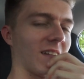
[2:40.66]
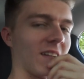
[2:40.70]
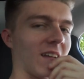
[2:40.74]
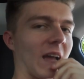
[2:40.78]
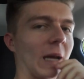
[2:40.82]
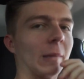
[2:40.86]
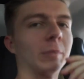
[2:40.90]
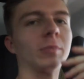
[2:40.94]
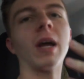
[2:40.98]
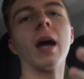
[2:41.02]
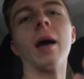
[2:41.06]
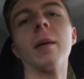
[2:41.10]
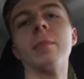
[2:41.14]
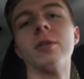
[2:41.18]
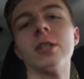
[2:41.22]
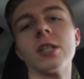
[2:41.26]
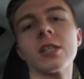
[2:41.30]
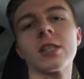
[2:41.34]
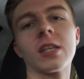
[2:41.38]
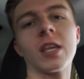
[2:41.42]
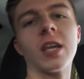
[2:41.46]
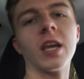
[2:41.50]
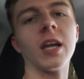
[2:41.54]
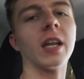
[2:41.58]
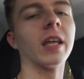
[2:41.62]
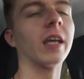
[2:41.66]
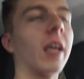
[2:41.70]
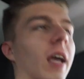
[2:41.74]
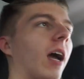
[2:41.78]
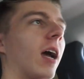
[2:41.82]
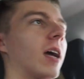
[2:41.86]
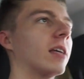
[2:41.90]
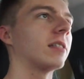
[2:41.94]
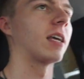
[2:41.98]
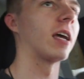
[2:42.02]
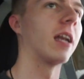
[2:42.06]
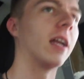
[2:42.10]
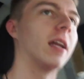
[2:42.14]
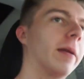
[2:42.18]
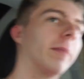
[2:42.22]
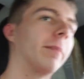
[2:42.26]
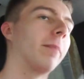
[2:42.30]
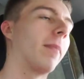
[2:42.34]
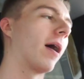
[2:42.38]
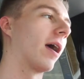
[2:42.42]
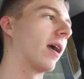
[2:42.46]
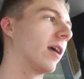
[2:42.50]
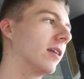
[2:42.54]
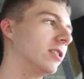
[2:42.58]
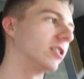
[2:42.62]
I'm, I'm just kidding guys, I didn't
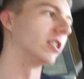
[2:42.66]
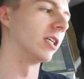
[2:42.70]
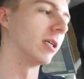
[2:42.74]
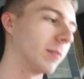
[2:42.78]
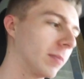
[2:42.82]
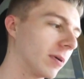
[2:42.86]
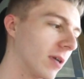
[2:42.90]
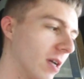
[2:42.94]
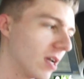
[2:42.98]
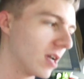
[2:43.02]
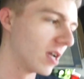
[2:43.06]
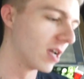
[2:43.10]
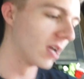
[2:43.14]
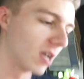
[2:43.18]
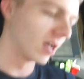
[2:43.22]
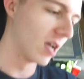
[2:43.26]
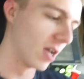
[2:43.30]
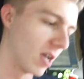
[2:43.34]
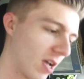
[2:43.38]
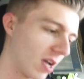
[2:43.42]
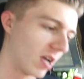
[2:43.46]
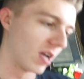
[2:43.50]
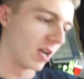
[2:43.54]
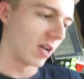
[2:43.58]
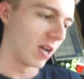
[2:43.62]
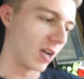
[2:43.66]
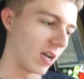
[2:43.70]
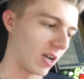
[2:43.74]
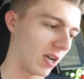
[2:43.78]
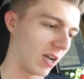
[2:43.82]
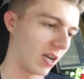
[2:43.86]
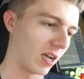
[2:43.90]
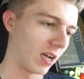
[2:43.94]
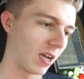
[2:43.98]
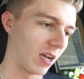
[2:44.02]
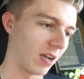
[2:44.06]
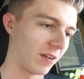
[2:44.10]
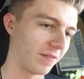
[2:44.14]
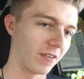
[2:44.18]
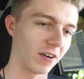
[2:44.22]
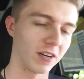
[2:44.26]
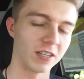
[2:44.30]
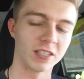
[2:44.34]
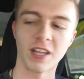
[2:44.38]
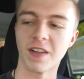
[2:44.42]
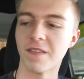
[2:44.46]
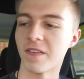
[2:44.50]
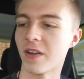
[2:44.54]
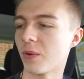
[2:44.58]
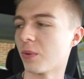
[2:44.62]
buy a Jeep.
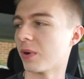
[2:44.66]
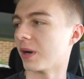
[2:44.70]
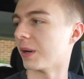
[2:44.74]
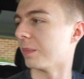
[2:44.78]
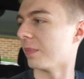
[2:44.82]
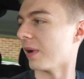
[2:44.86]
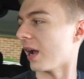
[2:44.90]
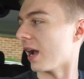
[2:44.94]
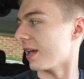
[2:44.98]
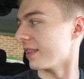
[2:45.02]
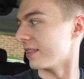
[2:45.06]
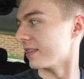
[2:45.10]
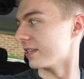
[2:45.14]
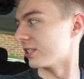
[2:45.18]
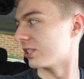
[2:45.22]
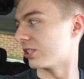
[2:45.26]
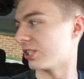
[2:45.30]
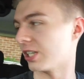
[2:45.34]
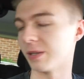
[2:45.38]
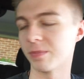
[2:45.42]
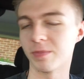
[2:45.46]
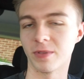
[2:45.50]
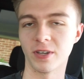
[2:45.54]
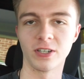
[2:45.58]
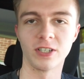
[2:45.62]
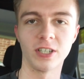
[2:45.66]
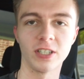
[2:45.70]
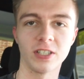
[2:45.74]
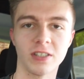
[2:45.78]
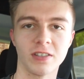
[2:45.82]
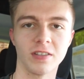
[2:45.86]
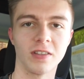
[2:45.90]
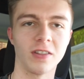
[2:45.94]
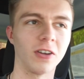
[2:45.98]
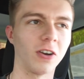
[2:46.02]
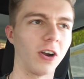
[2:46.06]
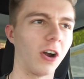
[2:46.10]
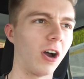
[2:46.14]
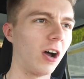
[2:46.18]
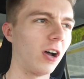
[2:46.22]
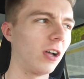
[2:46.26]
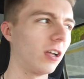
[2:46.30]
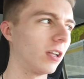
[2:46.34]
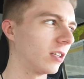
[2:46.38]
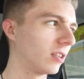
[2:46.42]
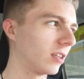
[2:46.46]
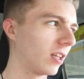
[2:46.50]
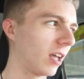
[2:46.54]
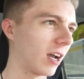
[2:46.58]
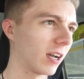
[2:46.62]
First off, I want to buy this Jeep. They're just, they're
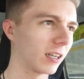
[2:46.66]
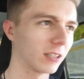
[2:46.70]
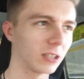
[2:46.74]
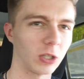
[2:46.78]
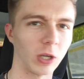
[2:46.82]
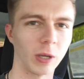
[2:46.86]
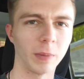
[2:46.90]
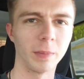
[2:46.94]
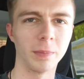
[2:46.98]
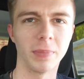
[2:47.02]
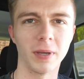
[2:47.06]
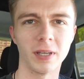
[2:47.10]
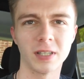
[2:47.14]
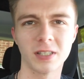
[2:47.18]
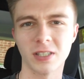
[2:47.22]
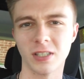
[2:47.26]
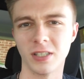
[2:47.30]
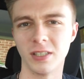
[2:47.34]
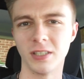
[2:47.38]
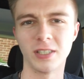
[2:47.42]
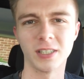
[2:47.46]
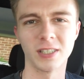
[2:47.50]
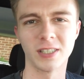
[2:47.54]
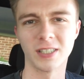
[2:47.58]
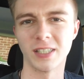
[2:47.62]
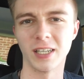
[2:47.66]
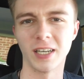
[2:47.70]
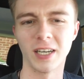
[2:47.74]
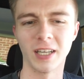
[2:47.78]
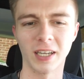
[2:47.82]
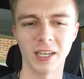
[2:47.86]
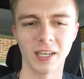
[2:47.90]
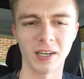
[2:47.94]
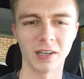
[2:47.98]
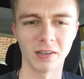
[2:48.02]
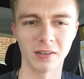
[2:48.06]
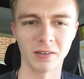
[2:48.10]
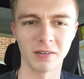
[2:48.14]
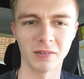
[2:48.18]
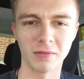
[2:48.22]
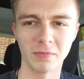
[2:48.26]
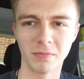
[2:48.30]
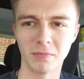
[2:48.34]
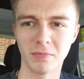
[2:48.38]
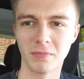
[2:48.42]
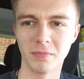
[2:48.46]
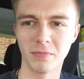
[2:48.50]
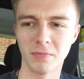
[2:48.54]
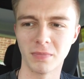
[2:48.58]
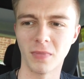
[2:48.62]
all unlocked, so I'm basically just sitting in
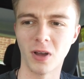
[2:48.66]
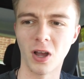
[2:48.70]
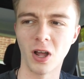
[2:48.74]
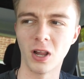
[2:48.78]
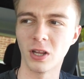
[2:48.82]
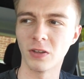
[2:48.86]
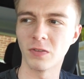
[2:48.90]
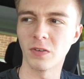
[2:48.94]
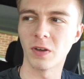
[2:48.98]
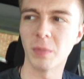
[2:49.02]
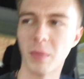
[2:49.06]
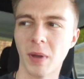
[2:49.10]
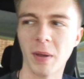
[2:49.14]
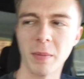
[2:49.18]
all of them.